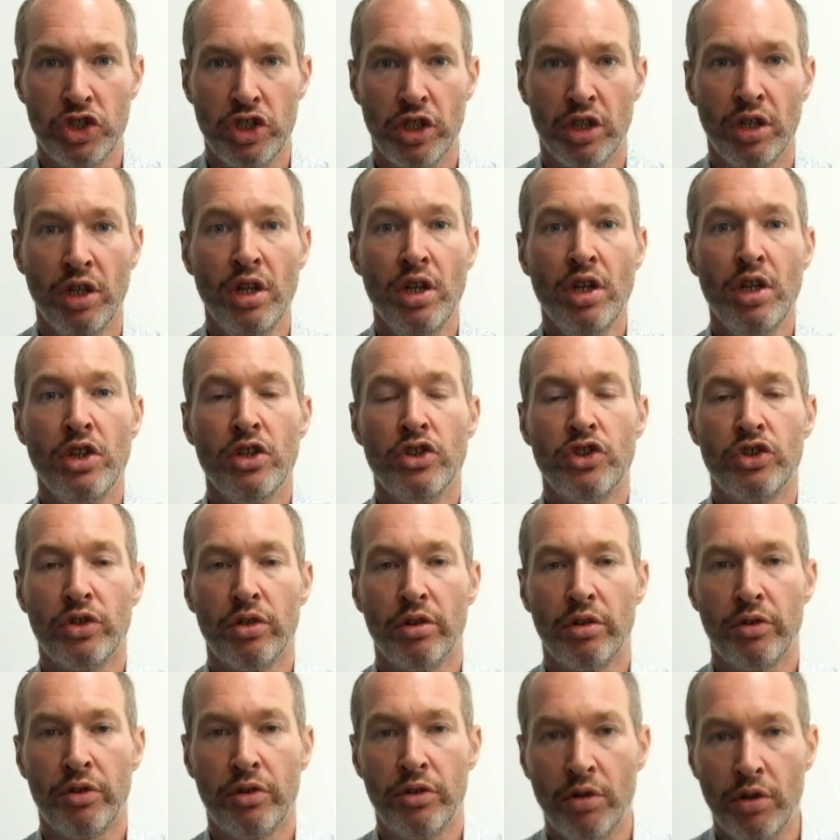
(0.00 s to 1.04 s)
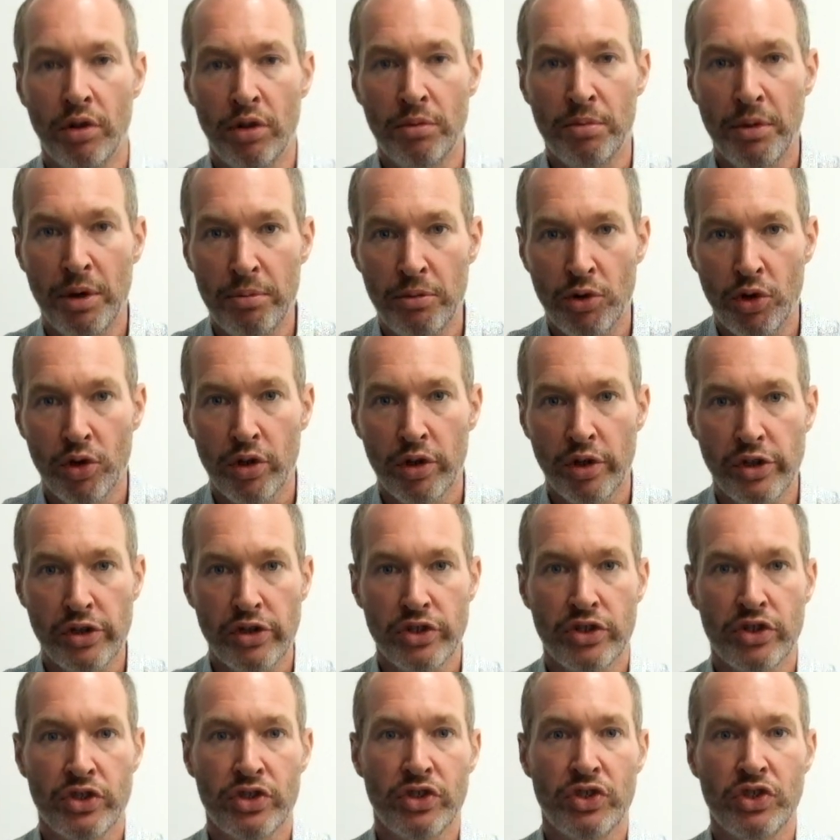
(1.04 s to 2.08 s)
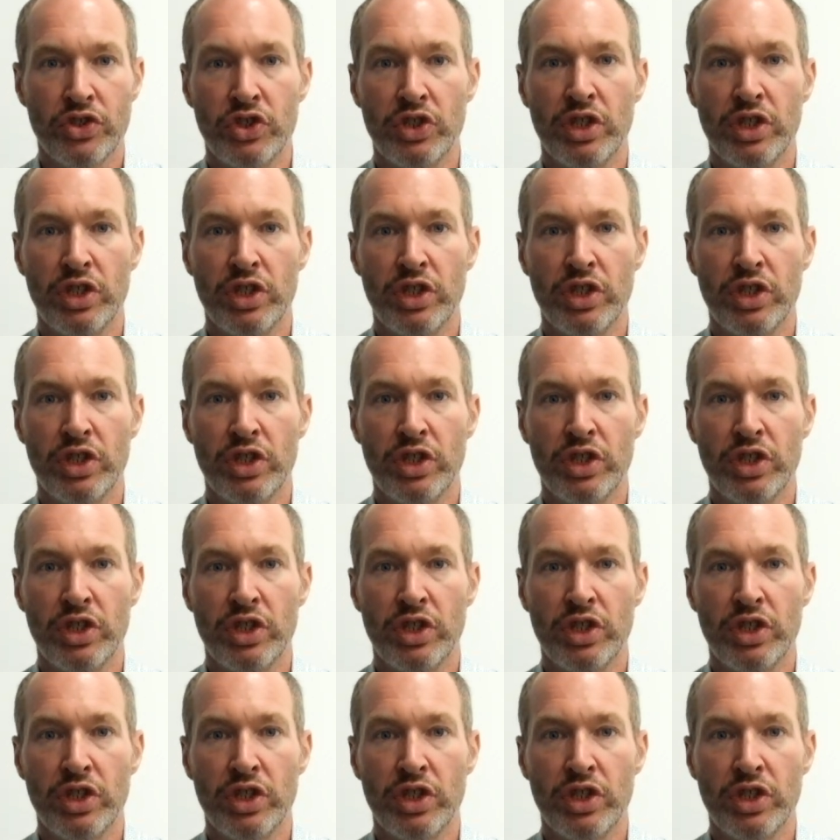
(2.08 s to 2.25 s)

is going through all my mortgages and seeing if we